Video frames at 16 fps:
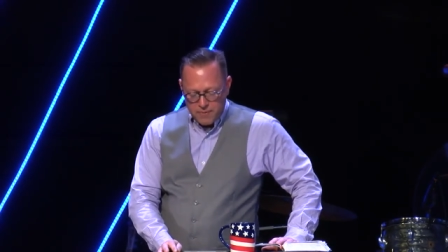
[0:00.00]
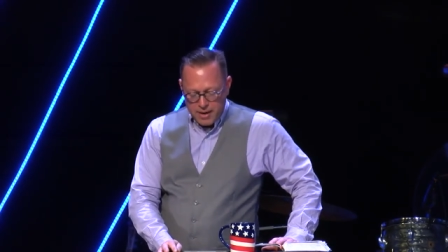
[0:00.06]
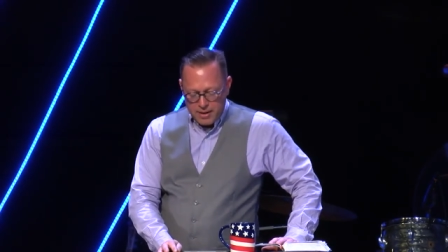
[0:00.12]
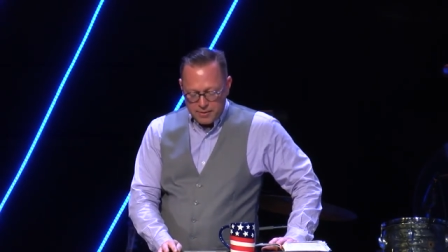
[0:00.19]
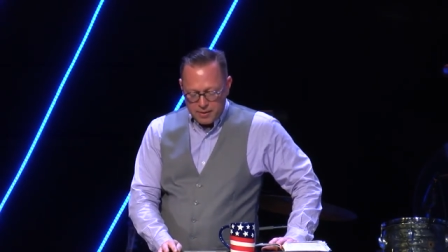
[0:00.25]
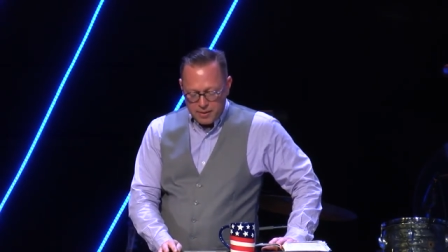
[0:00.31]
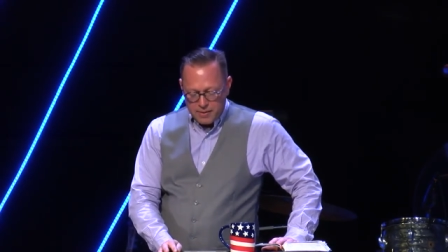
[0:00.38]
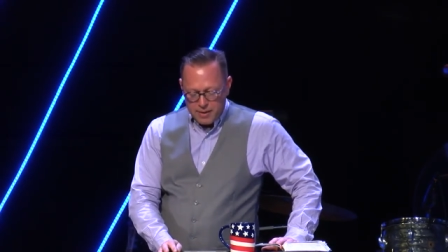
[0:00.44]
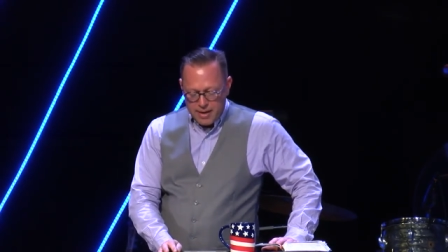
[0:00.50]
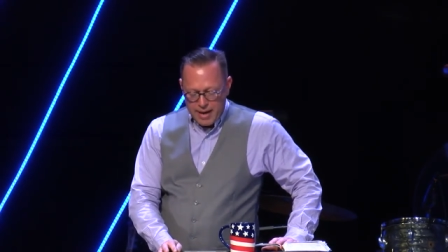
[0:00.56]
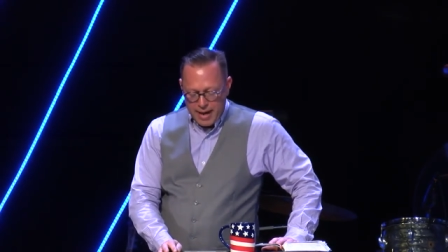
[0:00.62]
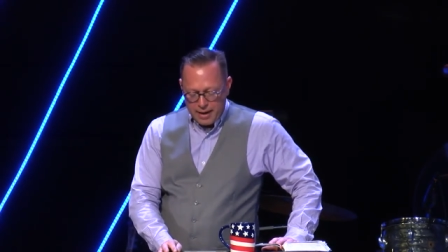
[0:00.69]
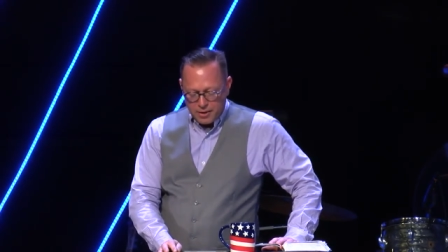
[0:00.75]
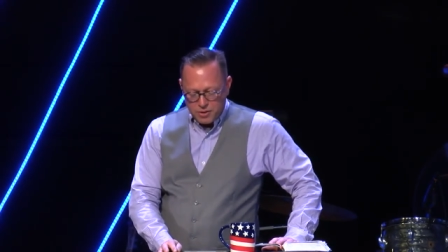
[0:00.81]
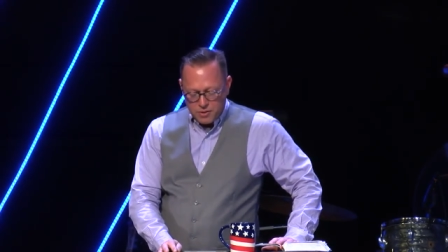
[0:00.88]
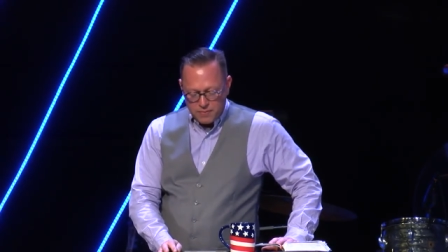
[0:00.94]
faith and in the
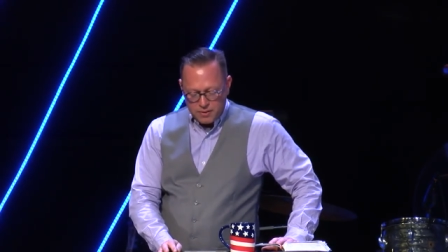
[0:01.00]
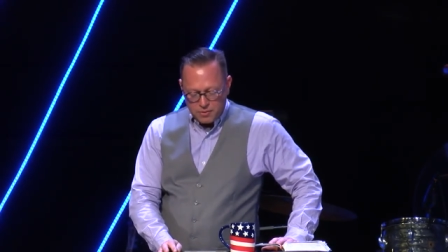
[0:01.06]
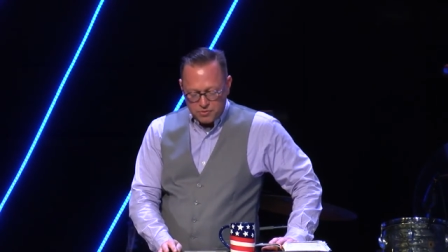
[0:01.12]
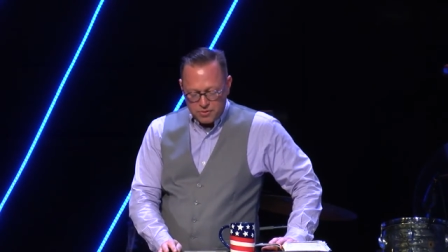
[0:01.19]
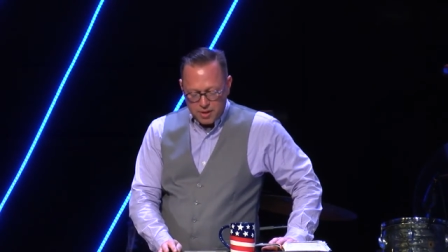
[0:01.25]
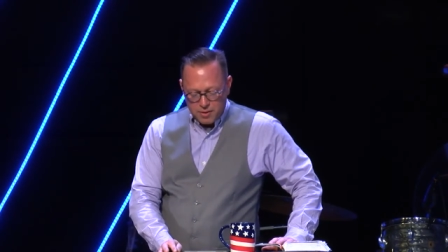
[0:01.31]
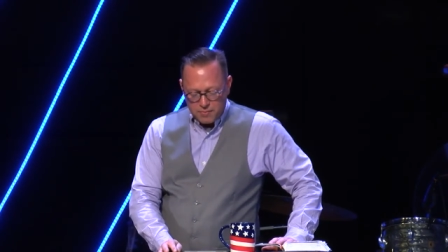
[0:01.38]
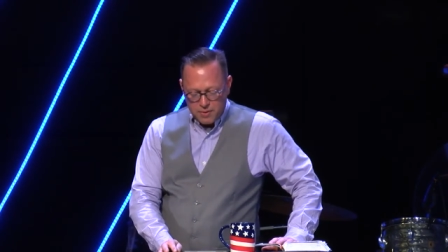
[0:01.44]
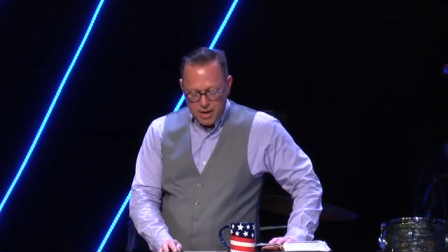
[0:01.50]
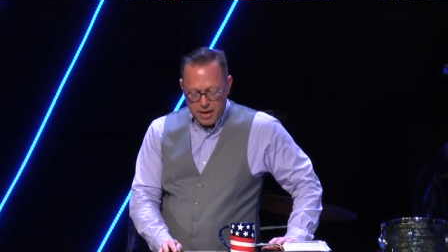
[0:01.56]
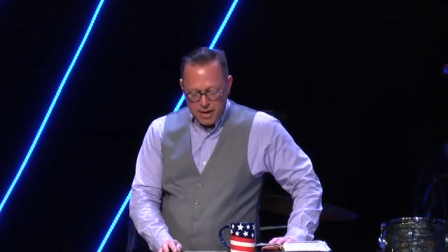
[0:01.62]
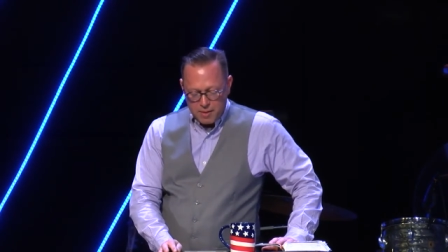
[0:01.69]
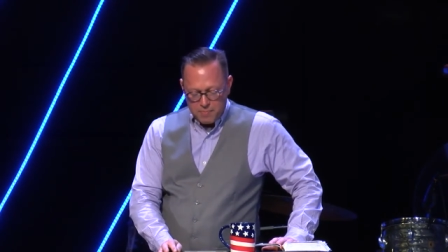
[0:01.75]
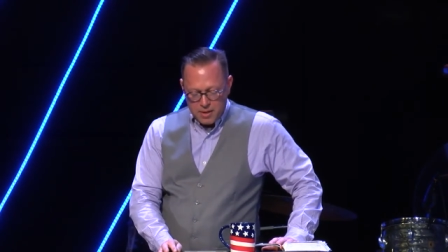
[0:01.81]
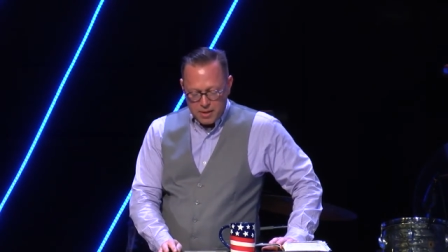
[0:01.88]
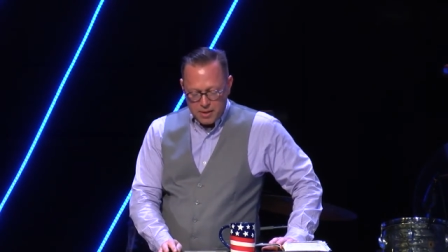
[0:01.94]
knowledge of the Son of God
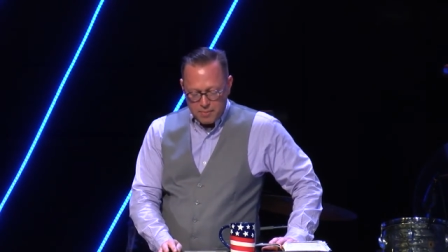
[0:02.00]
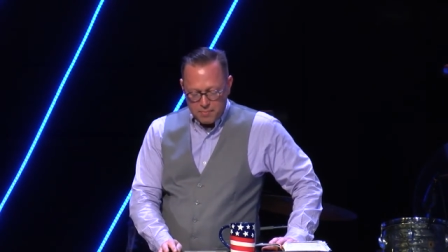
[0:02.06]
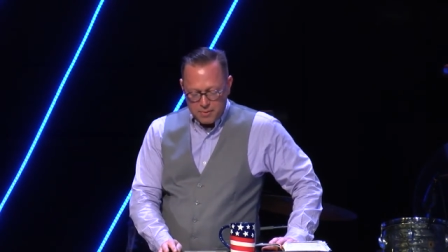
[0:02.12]
and become